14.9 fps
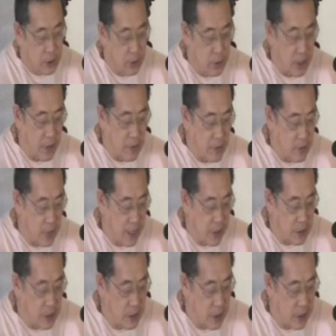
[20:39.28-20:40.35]
that
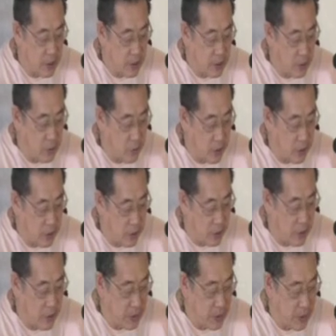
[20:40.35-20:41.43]
is there in the world,
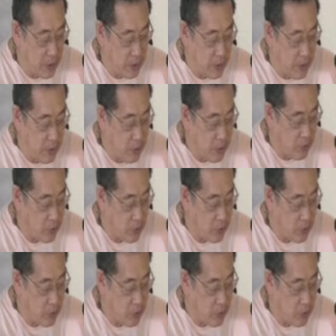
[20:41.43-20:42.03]
but then, of